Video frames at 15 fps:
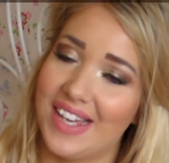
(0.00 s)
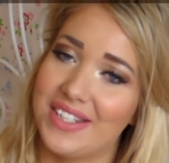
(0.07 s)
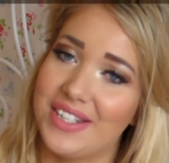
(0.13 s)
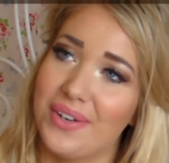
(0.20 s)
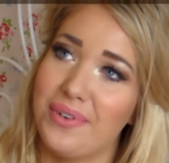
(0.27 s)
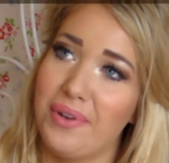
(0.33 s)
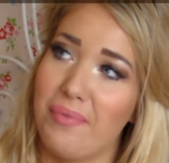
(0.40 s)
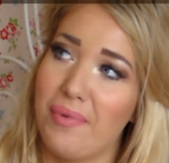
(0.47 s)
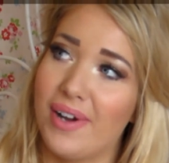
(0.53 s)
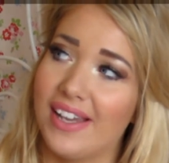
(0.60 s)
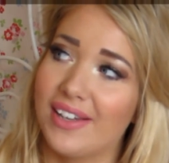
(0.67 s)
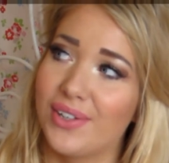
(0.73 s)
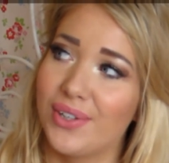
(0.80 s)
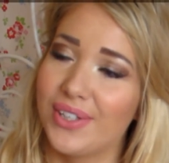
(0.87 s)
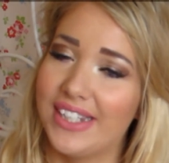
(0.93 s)
I don't know why I
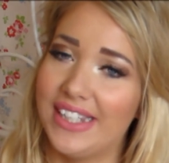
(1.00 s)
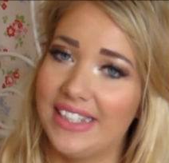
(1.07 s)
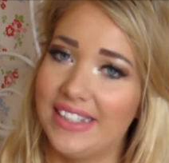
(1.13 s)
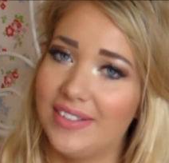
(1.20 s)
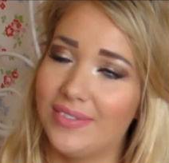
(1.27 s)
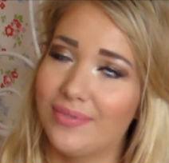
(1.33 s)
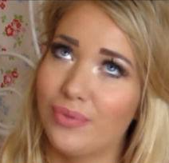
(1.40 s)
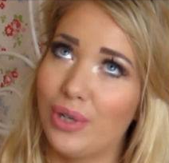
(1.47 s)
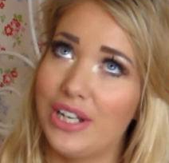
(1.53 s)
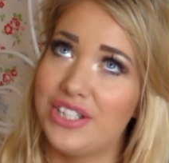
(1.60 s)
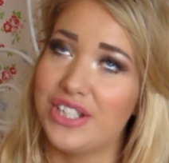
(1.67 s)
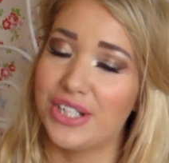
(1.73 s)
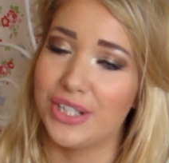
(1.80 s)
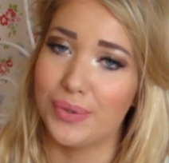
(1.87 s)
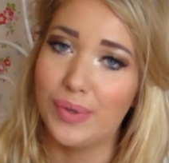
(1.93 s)
got it. Well, I
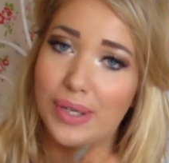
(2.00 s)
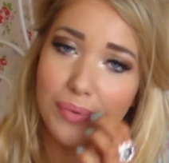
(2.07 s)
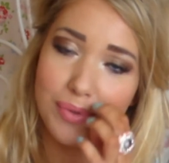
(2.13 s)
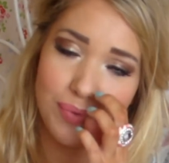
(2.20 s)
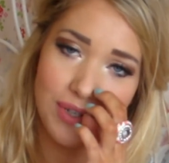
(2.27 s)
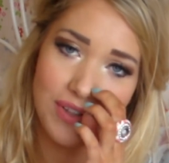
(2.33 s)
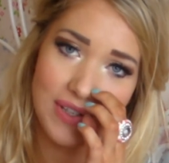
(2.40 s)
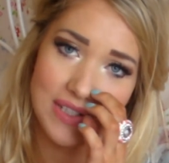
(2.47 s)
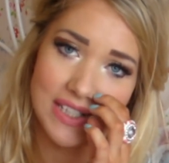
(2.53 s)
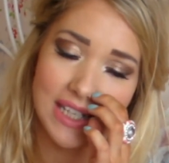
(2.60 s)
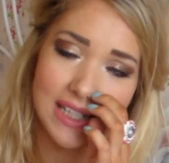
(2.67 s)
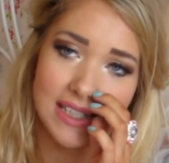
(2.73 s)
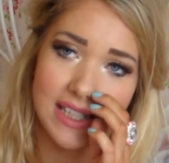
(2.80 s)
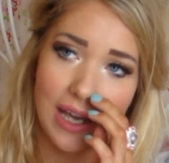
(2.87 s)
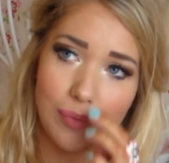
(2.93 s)
do. It was one of those
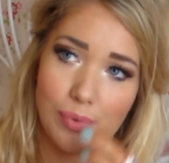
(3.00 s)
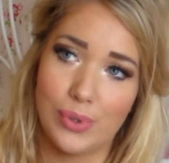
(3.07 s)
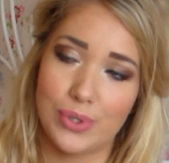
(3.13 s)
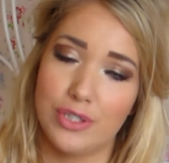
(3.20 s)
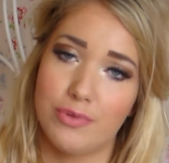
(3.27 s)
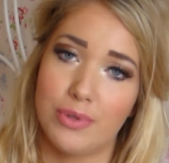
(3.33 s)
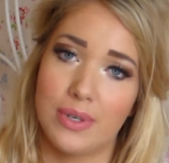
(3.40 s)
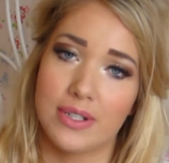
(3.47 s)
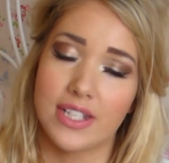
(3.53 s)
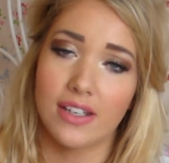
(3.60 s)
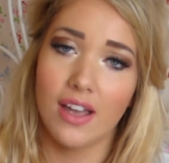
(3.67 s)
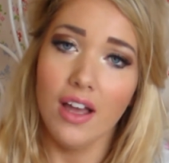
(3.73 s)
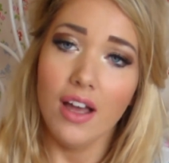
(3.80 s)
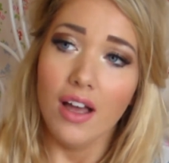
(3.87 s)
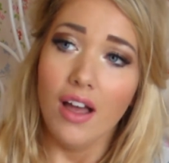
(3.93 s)
things that I walked up to and I was
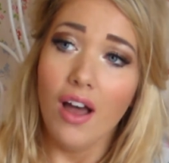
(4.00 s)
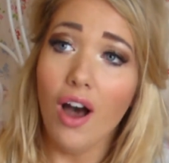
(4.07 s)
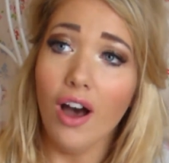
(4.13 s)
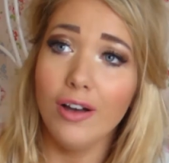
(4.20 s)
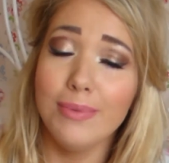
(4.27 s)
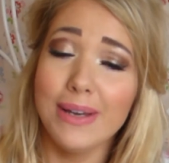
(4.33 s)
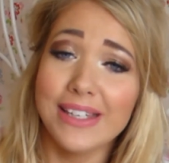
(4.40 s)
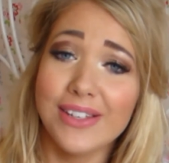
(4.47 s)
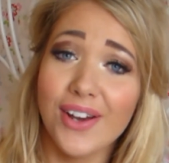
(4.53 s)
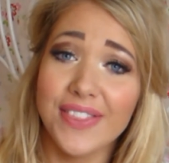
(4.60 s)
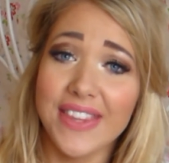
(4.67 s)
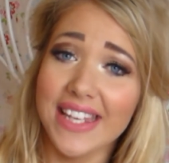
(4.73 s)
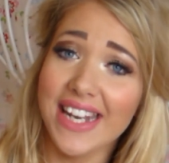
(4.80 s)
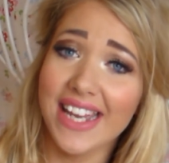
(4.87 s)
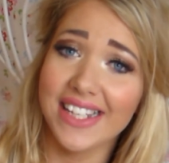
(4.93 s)
like, oh my god,
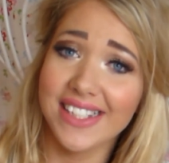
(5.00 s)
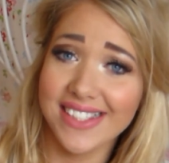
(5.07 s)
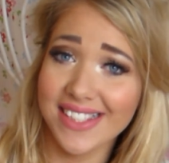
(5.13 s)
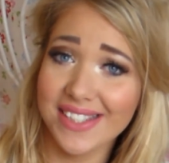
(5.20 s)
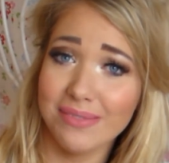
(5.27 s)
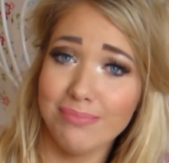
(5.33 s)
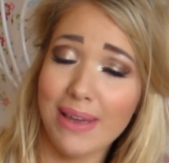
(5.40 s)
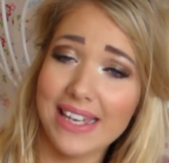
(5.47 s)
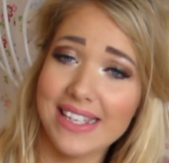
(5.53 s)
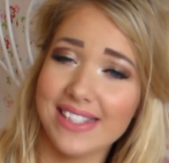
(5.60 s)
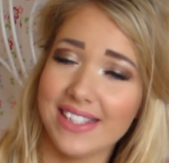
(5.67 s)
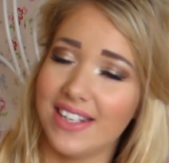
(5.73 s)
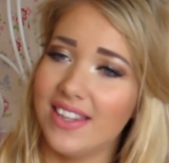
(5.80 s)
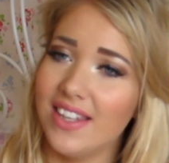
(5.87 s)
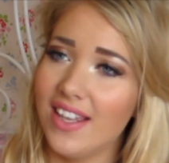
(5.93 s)
that necklace is
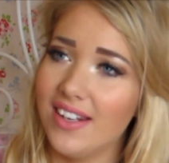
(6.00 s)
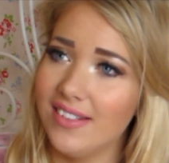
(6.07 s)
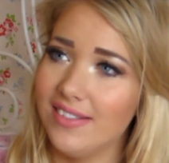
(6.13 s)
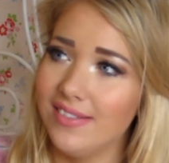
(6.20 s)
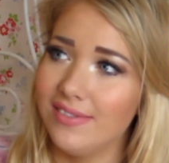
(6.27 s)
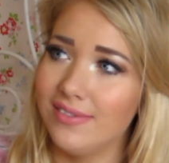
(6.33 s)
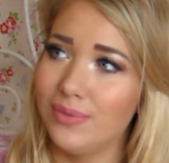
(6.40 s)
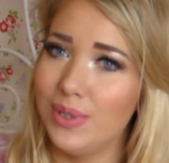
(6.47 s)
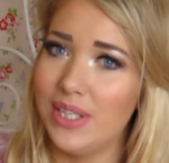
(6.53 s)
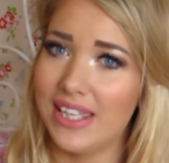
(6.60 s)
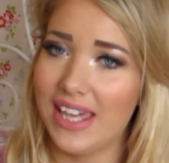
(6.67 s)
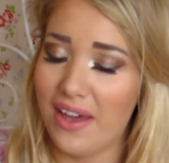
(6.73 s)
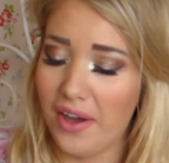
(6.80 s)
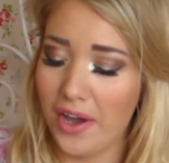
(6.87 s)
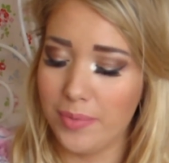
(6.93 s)
amazing. And then when you
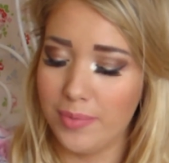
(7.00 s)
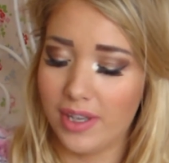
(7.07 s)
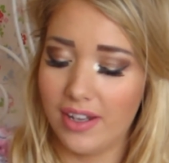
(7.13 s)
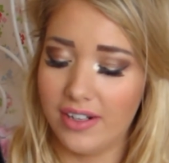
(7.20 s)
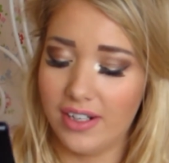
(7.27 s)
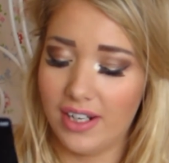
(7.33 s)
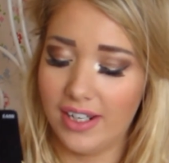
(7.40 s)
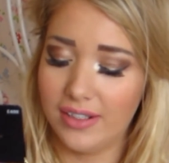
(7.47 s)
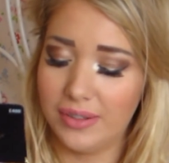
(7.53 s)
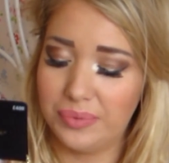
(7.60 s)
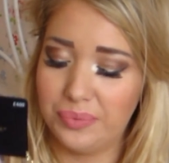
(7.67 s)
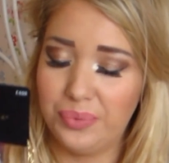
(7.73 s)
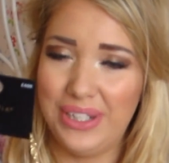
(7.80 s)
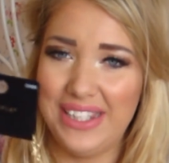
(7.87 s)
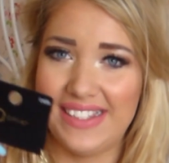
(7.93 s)
get home, you're kind of like,
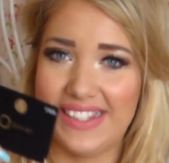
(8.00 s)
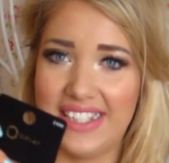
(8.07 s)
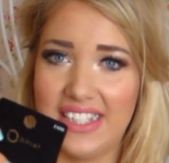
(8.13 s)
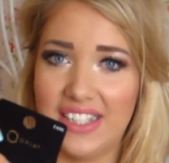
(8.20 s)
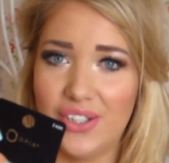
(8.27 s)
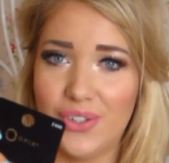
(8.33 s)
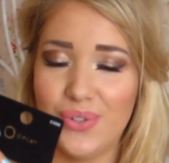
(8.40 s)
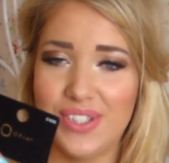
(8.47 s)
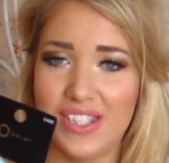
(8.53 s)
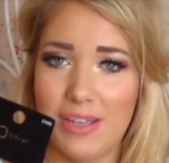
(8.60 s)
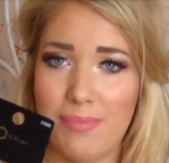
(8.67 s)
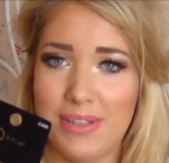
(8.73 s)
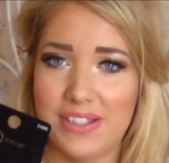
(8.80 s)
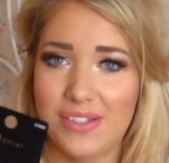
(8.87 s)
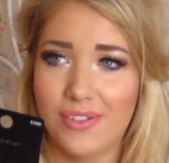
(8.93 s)
well, is it? Or is it
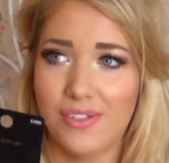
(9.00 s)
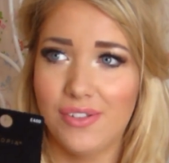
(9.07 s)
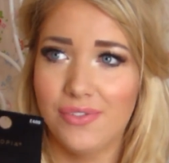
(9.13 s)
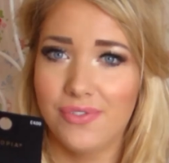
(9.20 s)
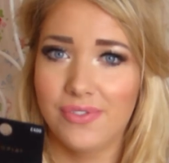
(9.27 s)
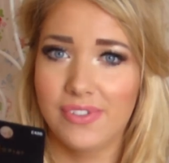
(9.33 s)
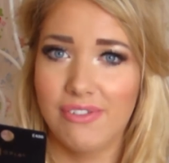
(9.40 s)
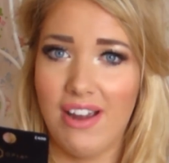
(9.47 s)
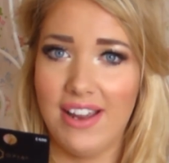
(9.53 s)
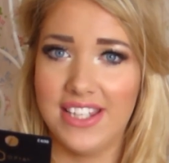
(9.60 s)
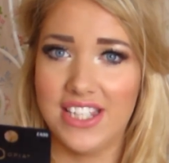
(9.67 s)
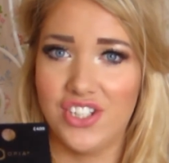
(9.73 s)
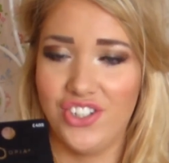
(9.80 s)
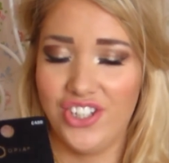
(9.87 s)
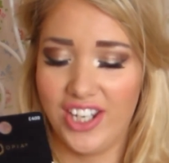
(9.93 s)
a bit sort of
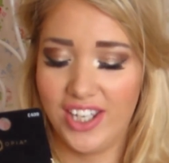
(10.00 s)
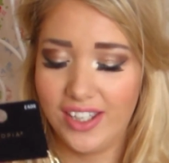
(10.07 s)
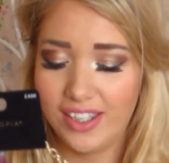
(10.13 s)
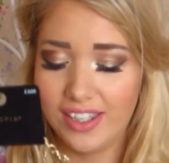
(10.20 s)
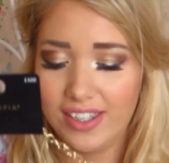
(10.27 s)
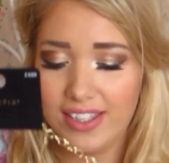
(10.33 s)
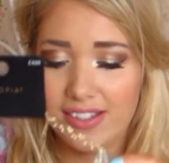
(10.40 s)
granny chic?